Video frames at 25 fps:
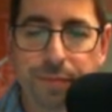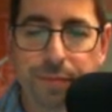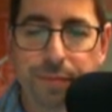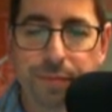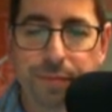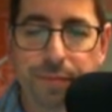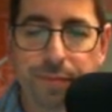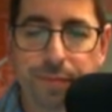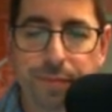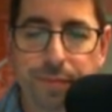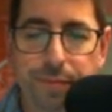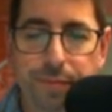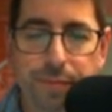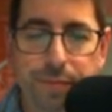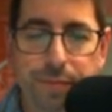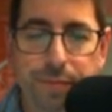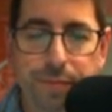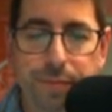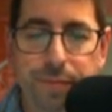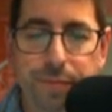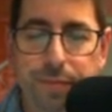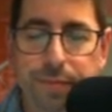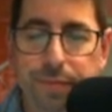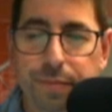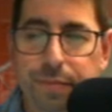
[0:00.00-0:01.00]

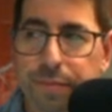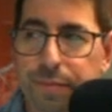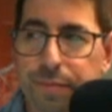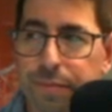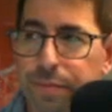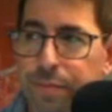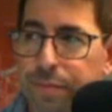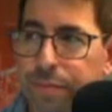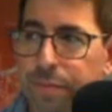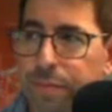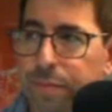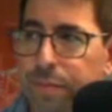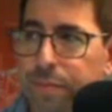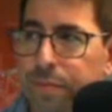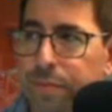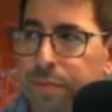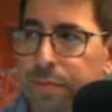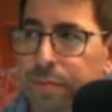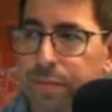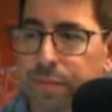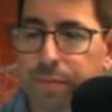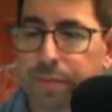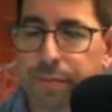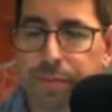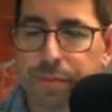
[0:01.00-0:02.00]

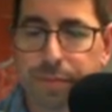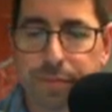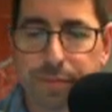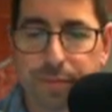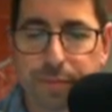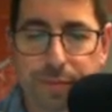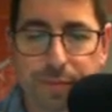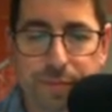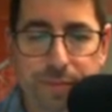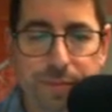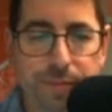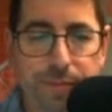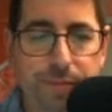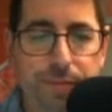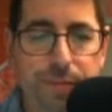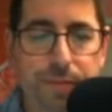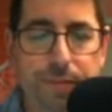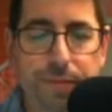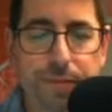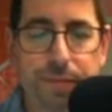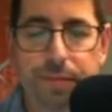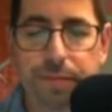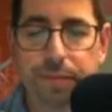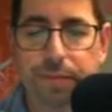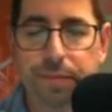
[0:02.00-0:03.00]

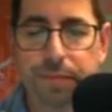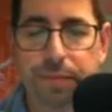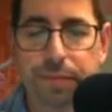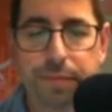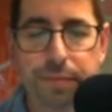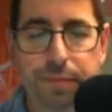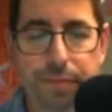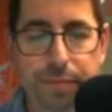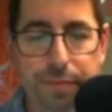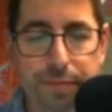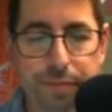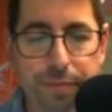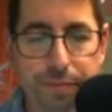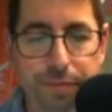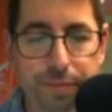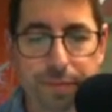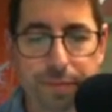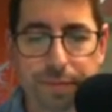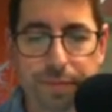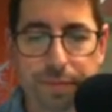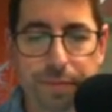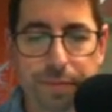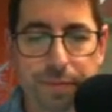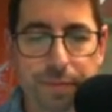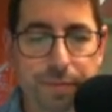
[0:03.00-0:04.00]

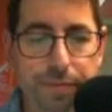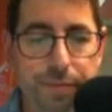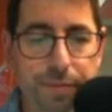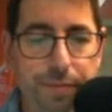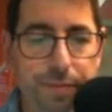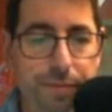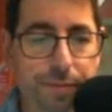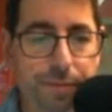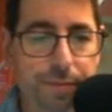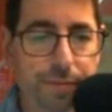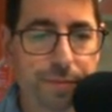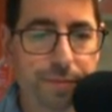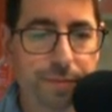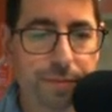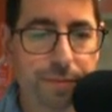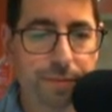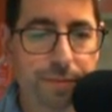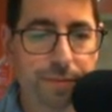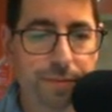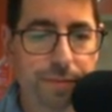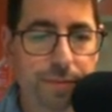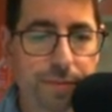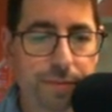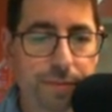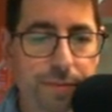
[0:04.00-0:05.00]

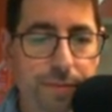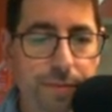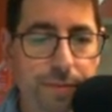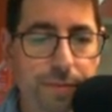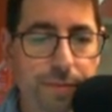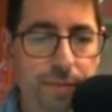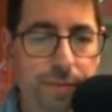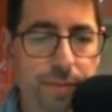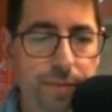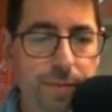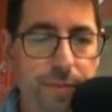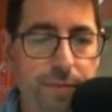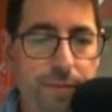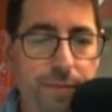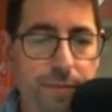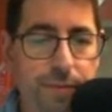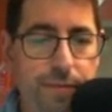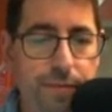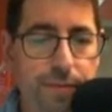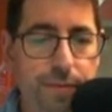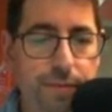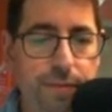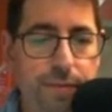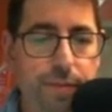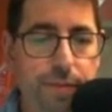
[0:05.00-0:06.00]

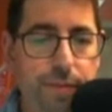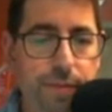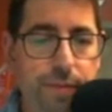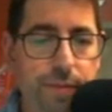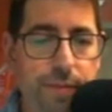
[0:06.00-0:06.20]
This person isn't speaking.